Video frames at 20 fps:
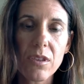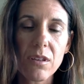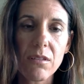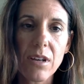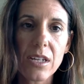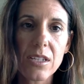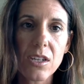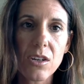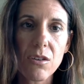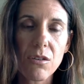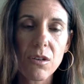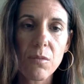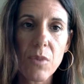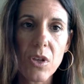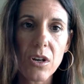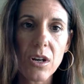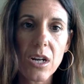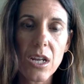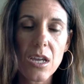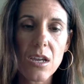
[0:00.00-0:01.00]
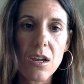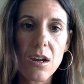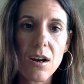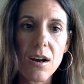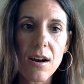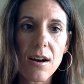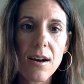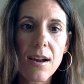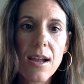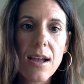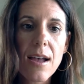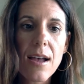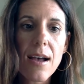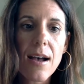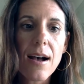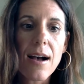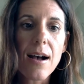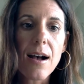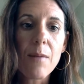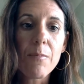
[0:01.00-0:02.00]
with the Latino community here.
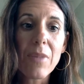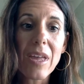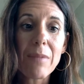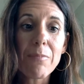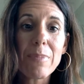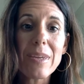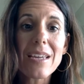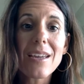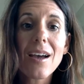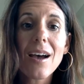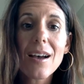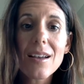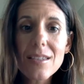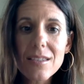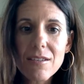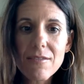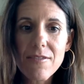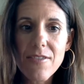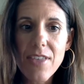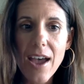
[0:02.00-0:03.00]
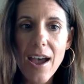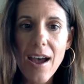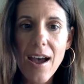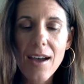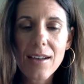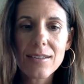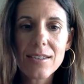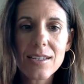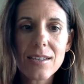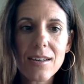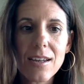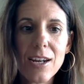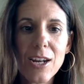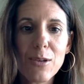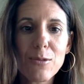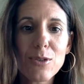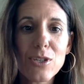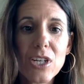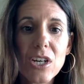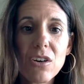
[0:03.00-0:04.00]
And because of that,
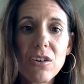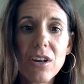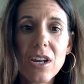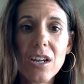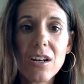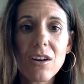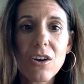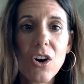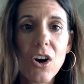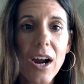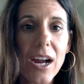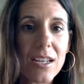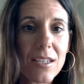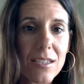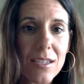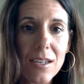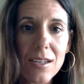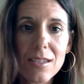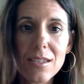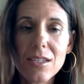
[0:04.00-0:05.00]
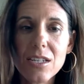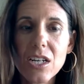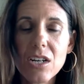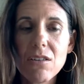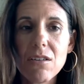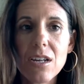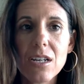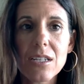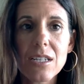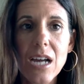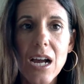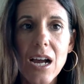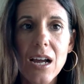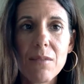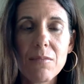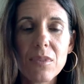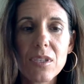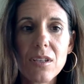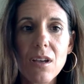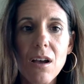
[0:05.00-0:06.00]
during crisis, during
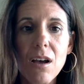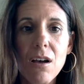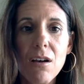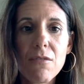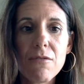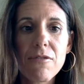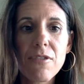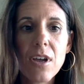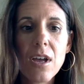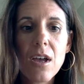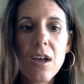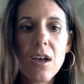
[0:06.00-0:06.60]
times of